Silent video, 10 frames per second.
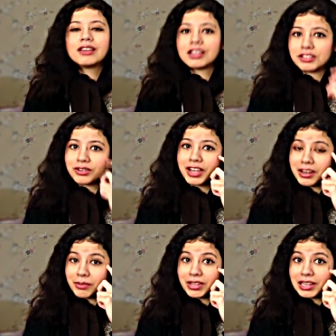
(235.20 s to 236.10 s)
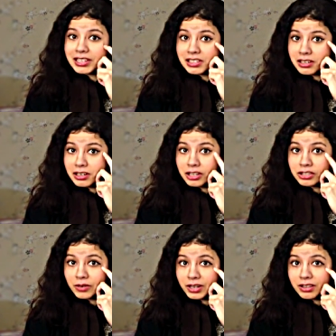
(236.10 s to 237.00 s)
It's okay to be lazy and not do
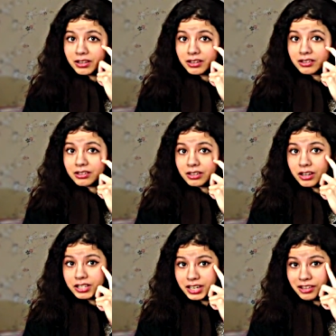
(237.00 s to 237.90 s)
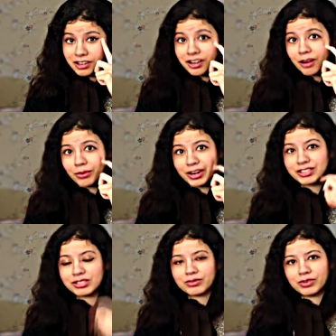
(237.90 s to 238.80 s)
anything, because I think our
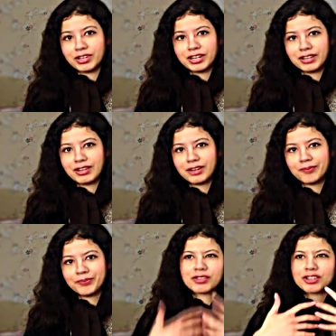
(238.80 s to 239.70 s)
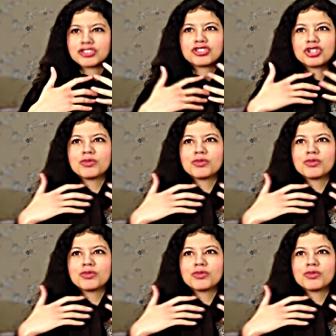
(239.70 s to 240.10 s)
brains really need that. There's too